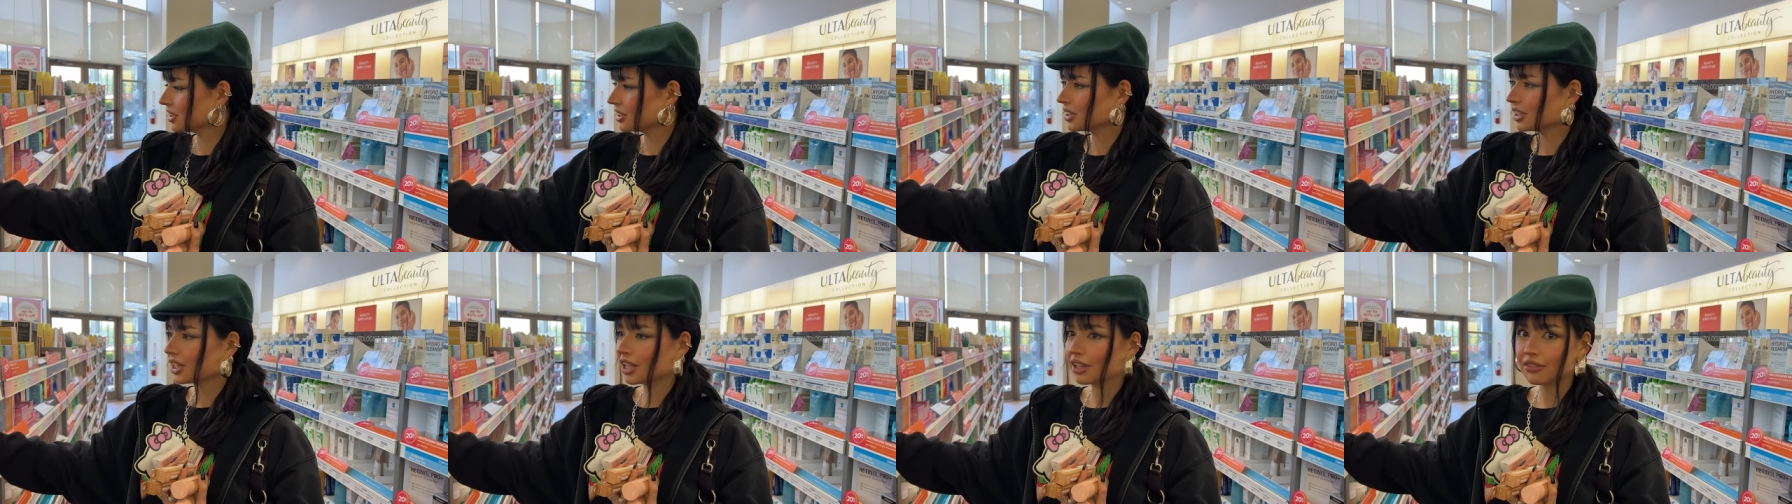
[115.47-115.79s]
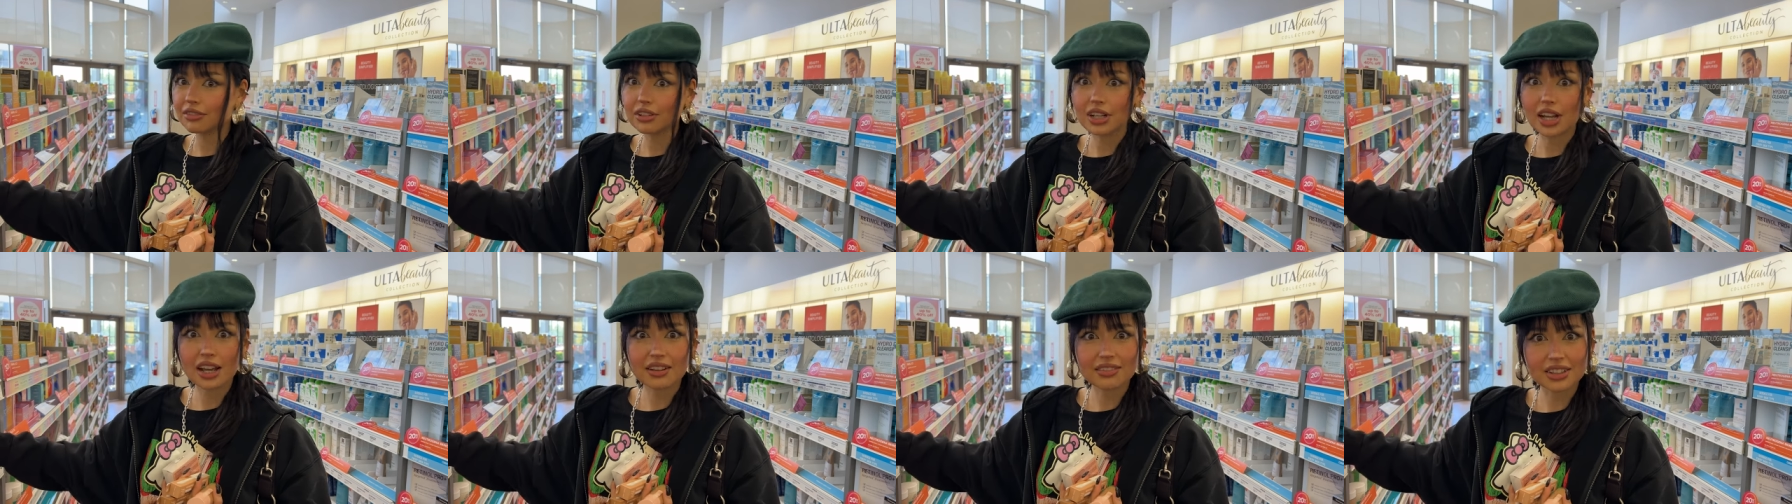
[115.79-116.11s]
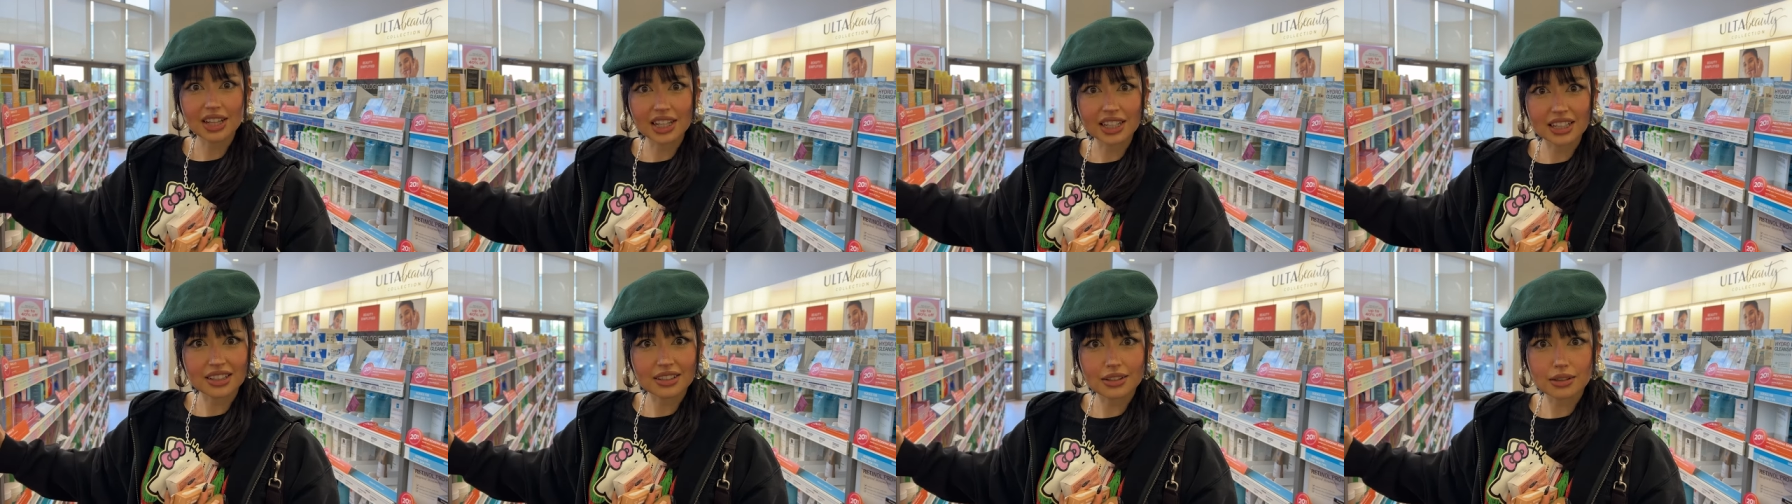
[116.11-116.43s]
They even have
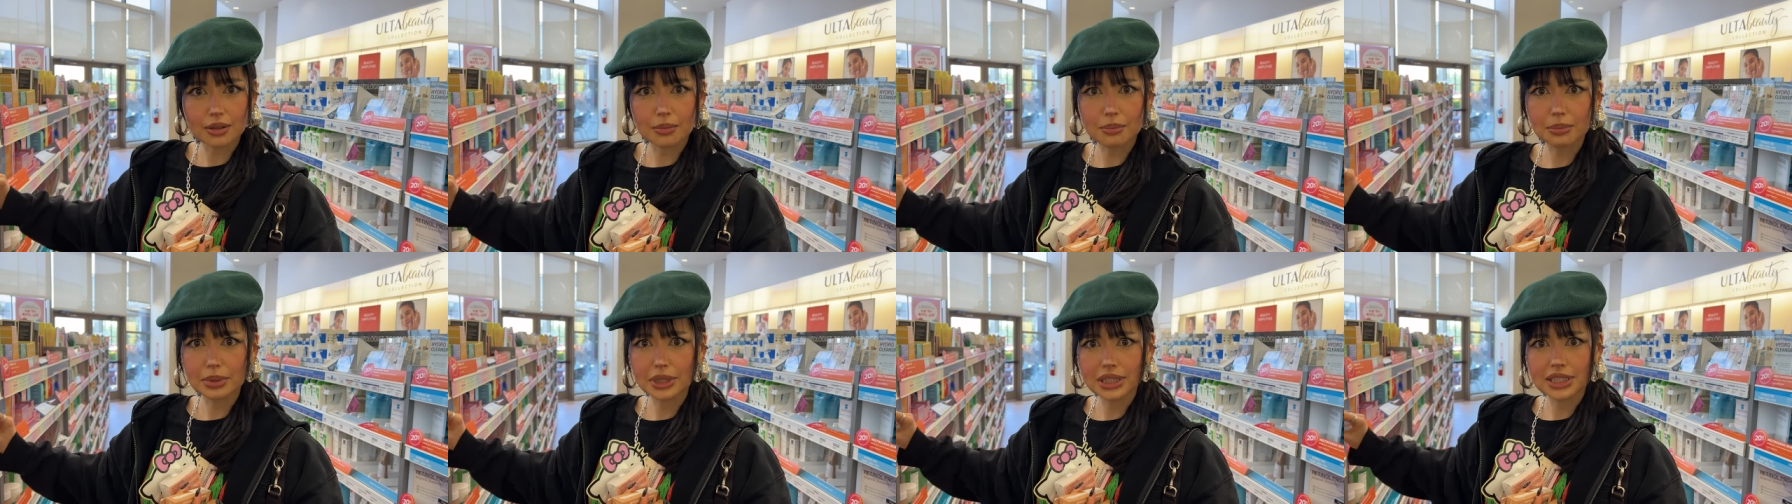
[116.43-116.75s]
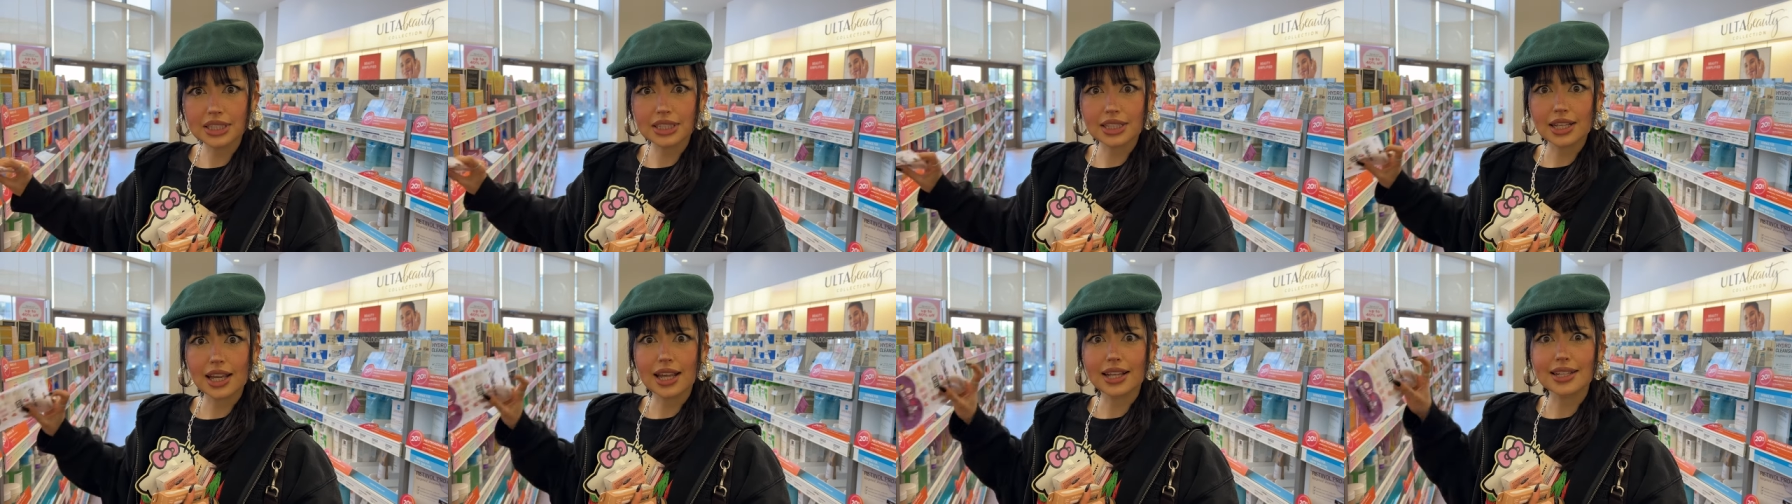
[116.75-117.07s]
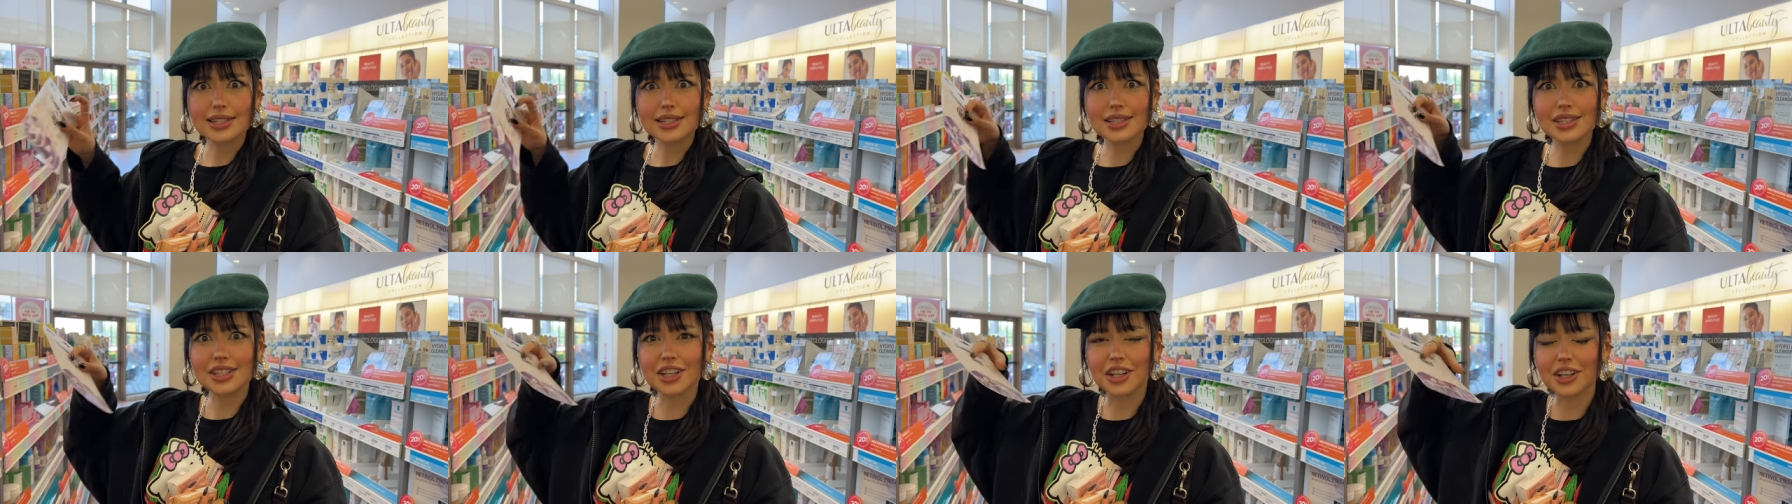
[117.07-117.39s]
like BTS
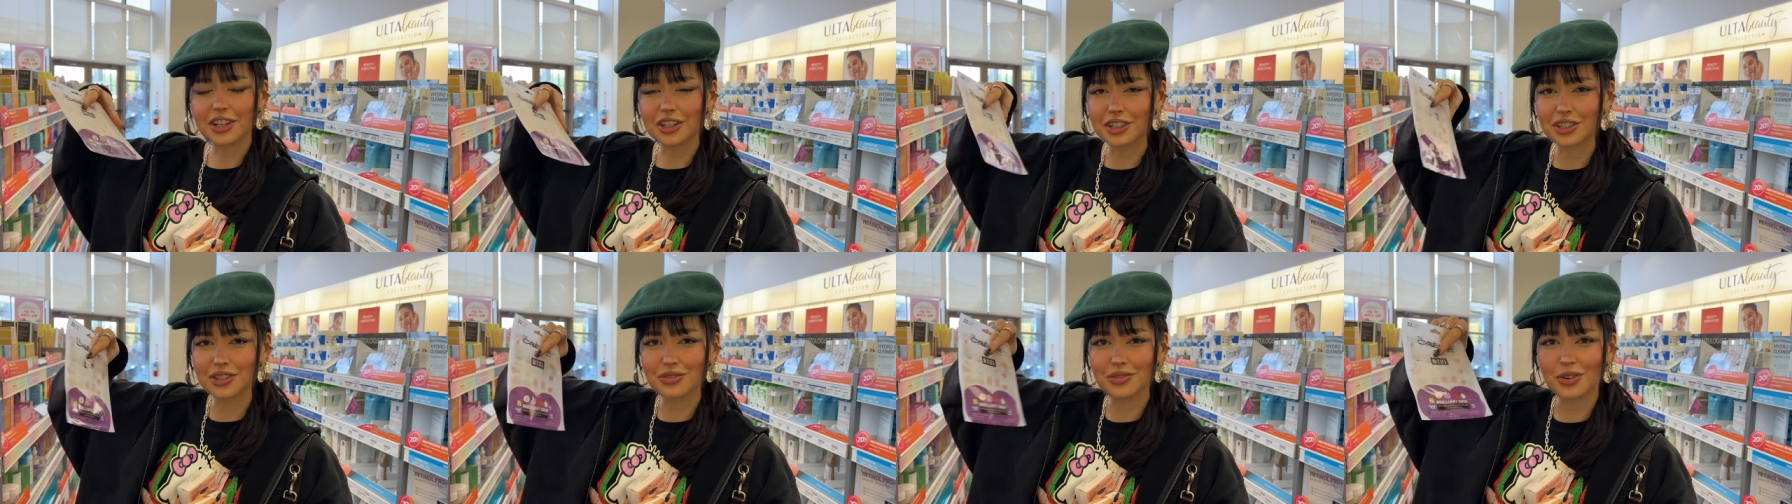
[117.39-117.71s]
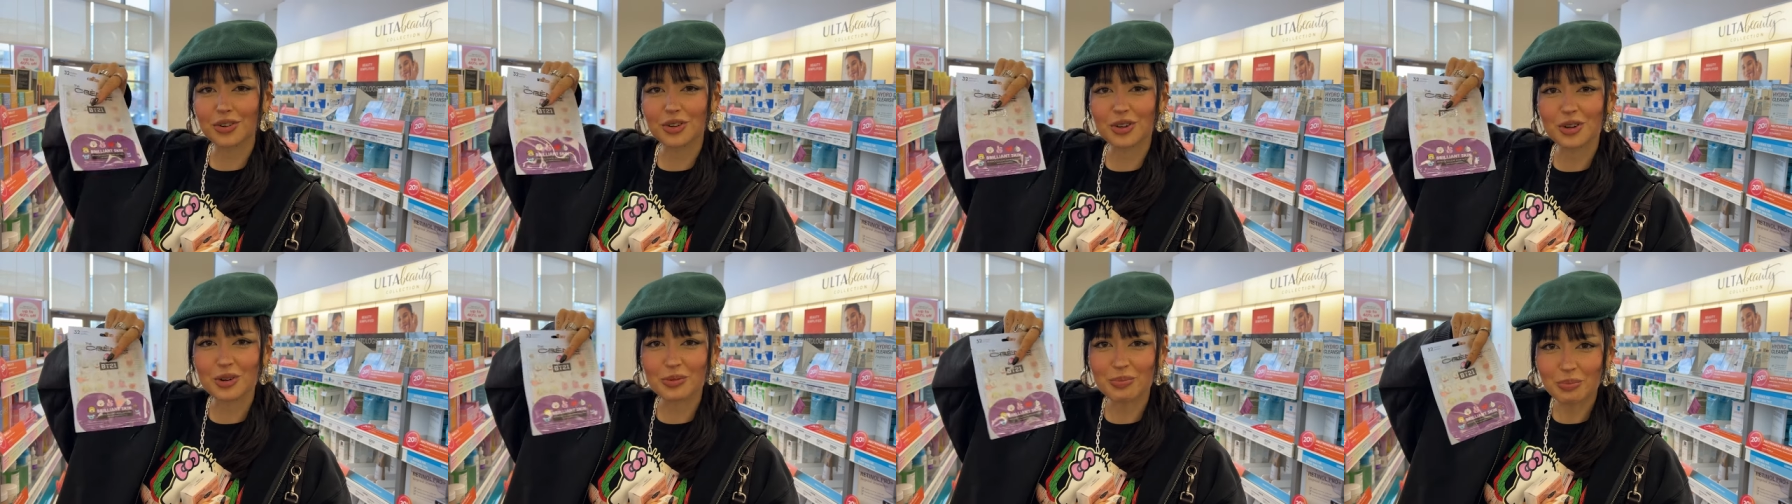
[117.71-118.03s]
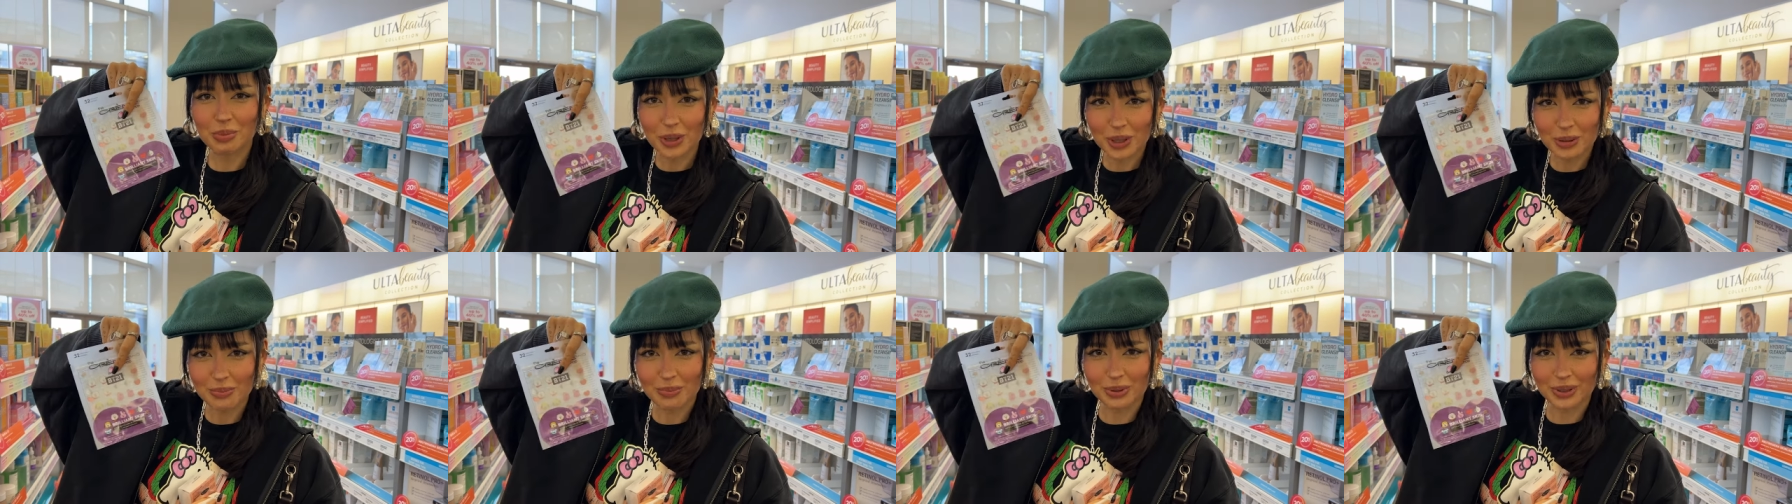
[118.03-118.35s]
stickers for your
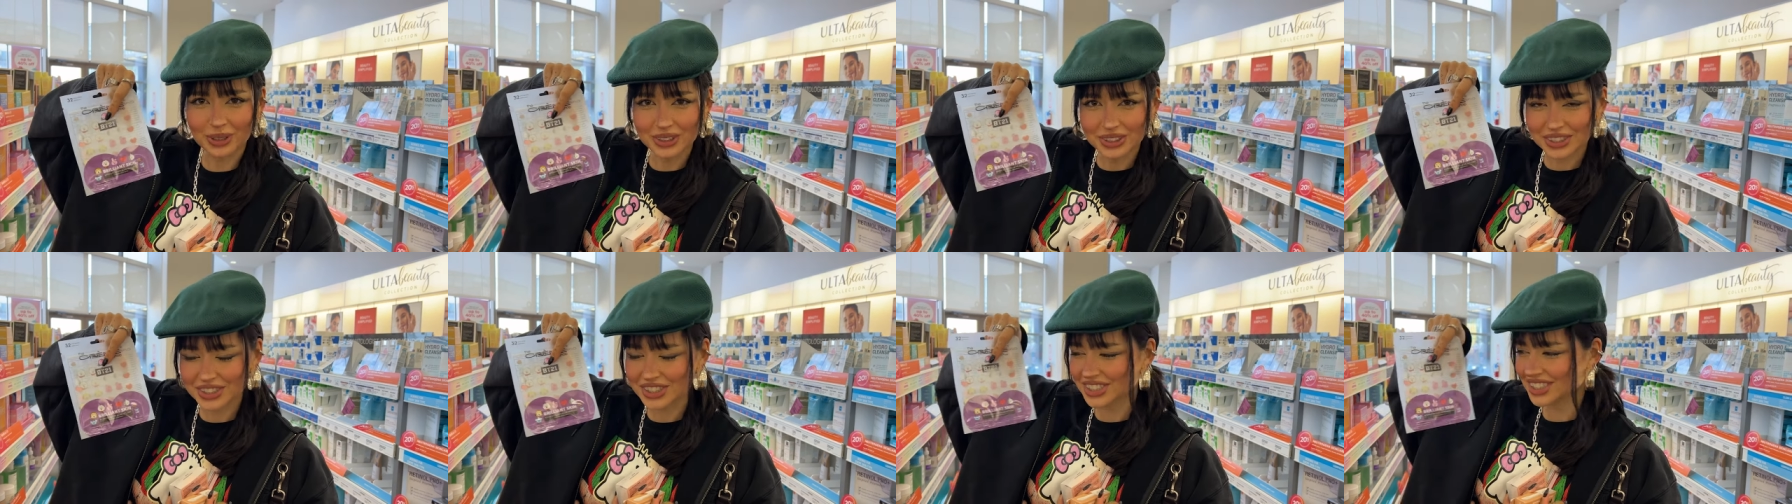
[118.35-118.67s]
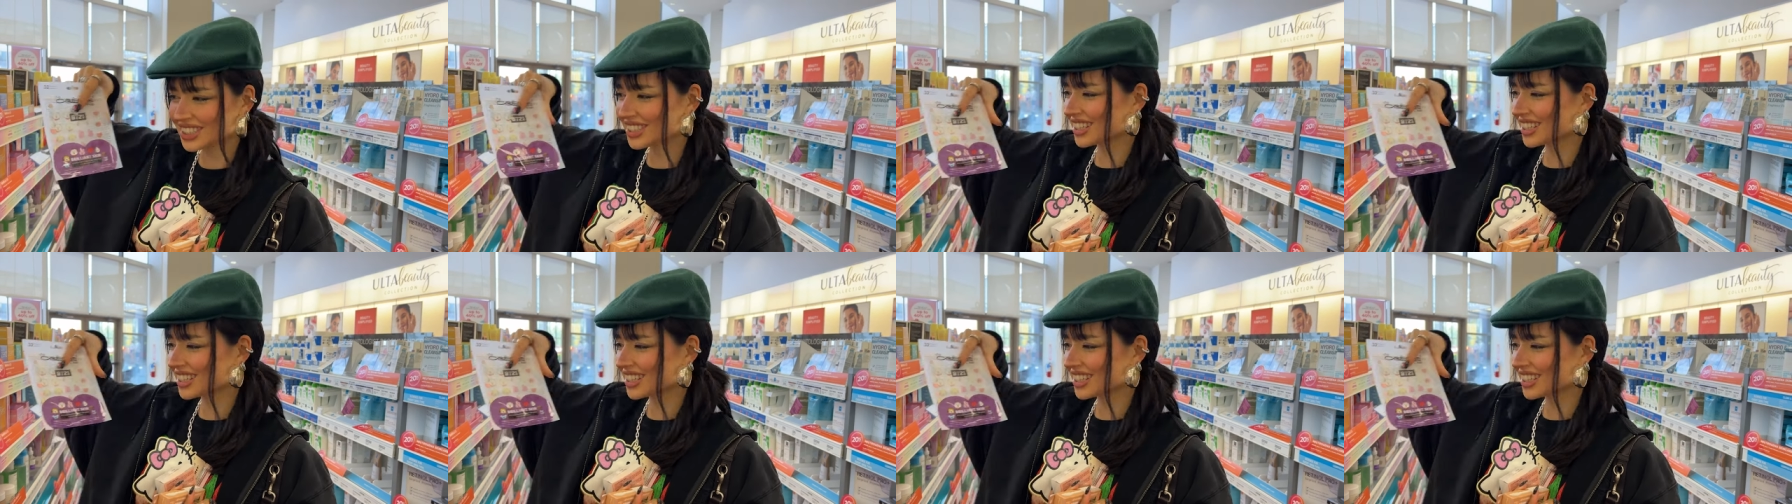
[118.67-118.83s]
pimples.